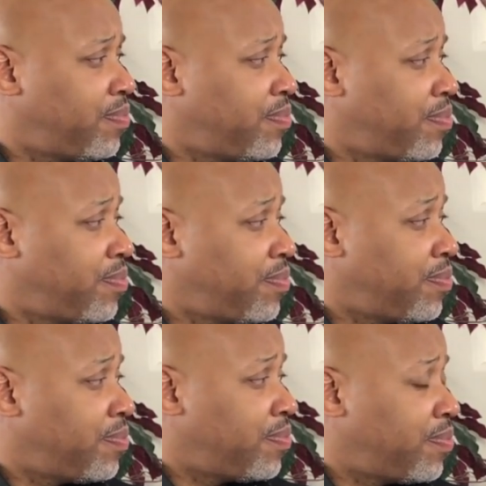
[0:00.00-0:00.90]

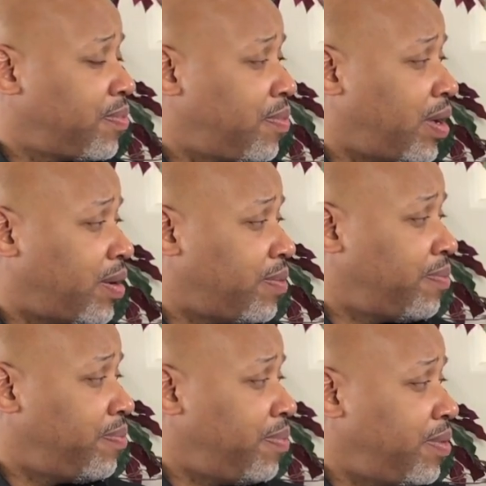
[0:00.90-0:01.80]

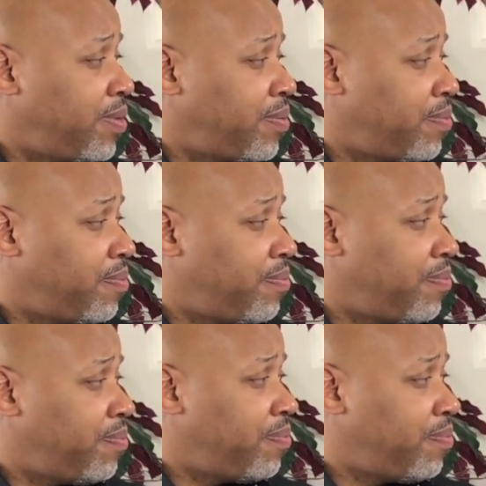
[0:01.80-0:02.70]

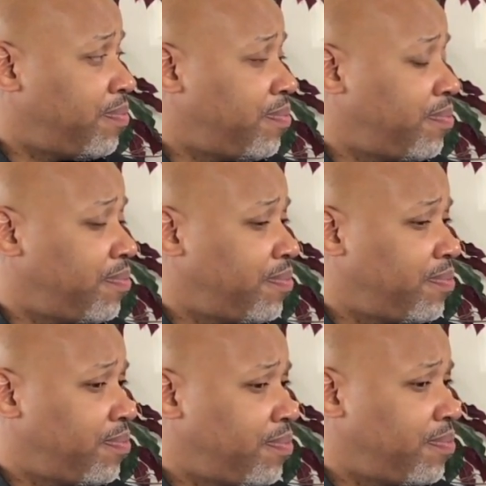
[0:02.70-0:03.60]

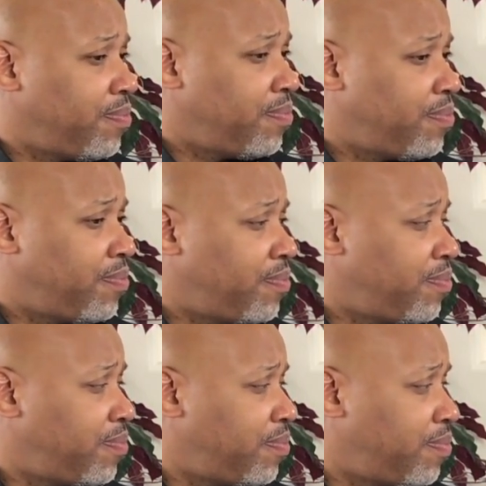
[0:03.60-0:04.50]

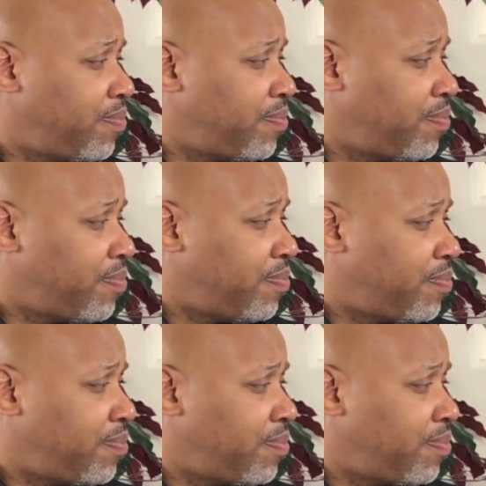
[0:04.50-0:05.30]
No words are spoken by the person on screen.